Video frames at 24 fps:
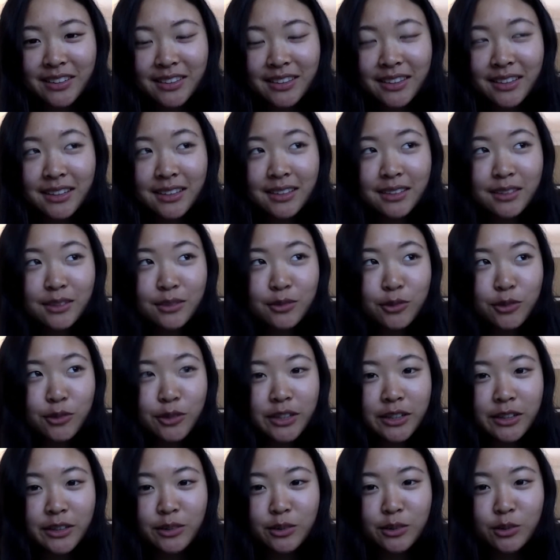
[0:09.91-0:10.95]
These 4
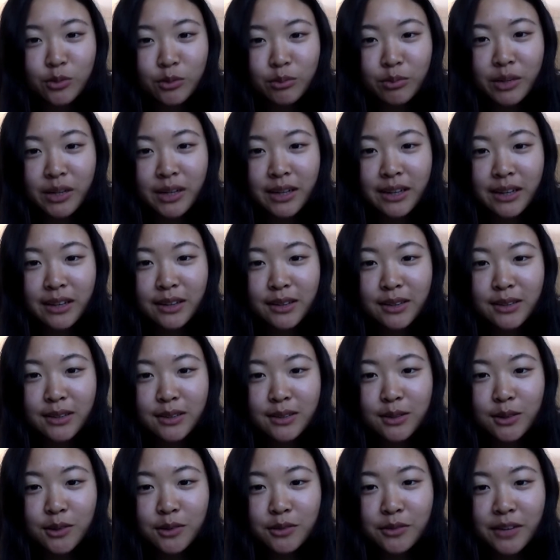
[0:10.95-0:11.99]
years went by
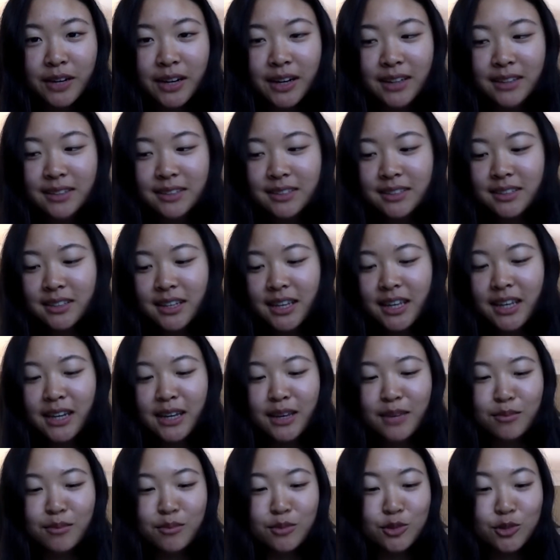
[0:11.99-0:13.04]
so fast, and
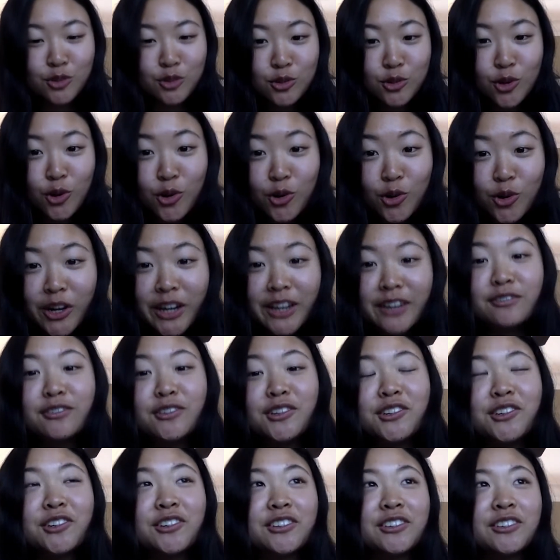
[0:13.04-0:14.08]
I'm so
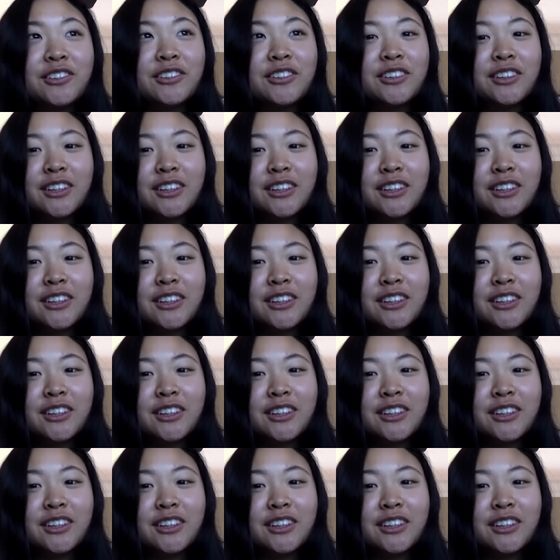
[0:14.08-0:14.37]
grateful